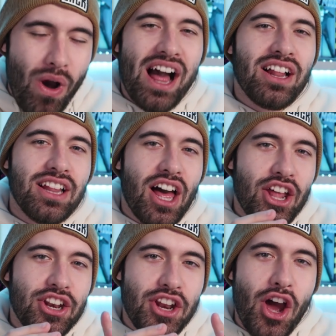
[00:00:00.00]
Well,
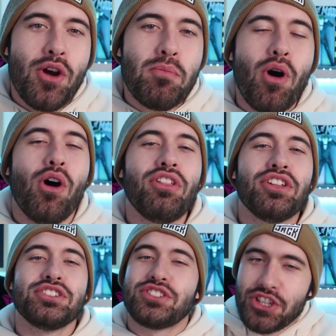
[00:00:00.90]
no more
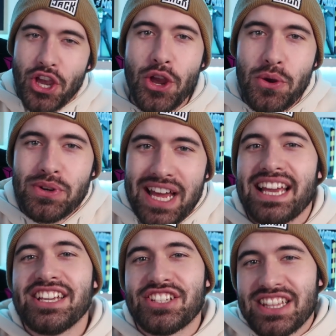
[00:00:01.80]
than two
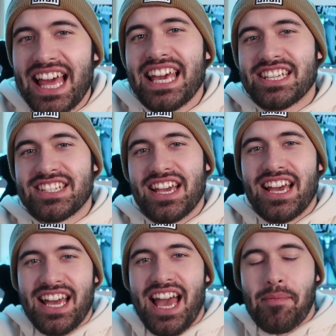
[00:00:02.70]
days
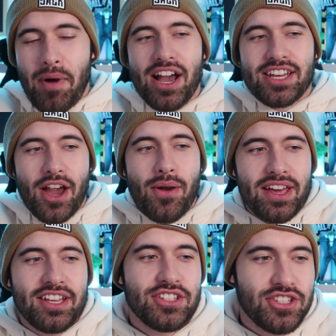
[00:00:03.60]
later am I
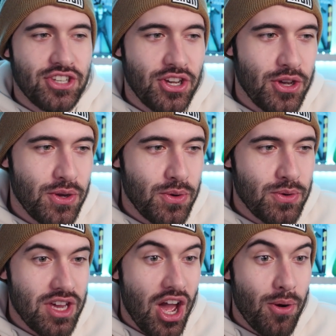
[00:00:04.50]
going to
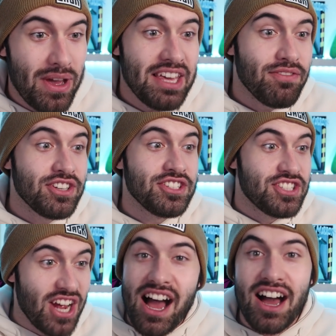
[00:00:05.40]
go even
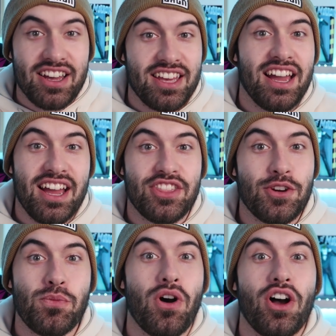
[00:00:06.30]
darker
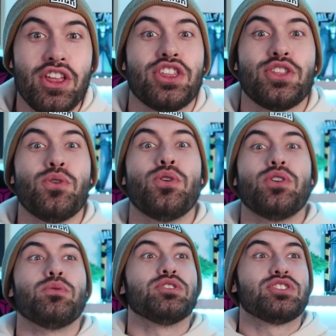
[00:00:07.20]
than what I
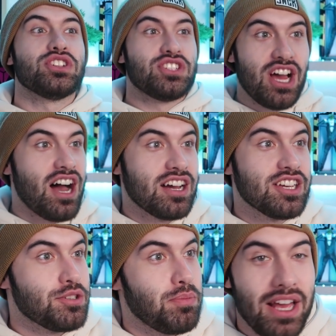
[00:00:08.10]
thought was the
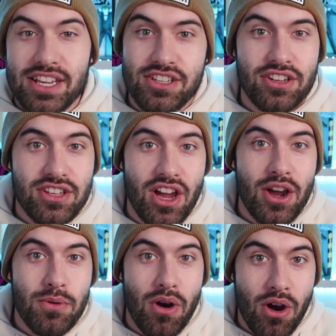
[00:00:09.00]
darkest place I'd
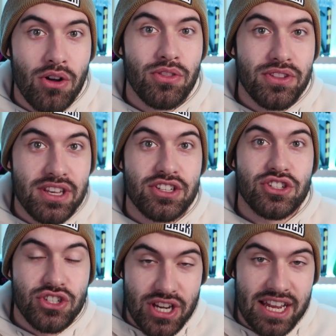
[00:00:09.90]
go on this
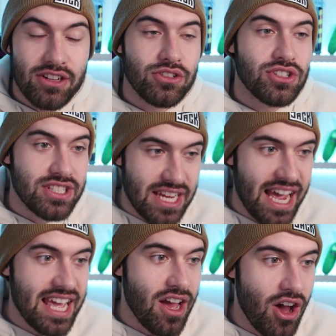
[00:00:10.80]
channel.
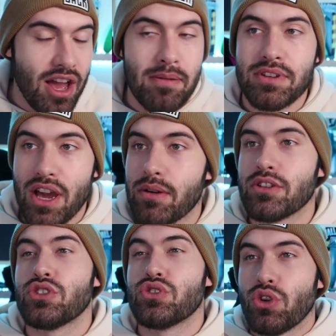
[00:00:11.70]
Today I'm
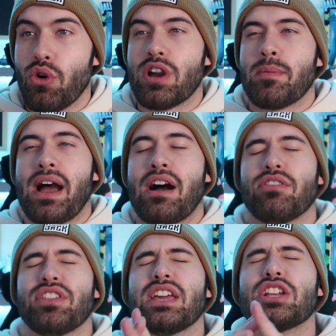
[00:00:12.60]
going to talk
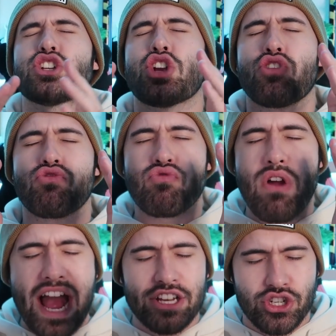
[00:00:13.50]
about the
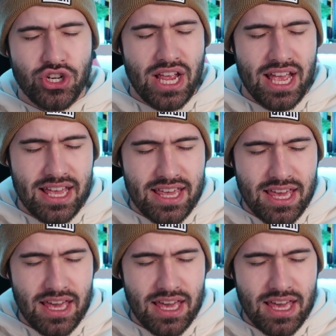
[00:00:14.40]
tragic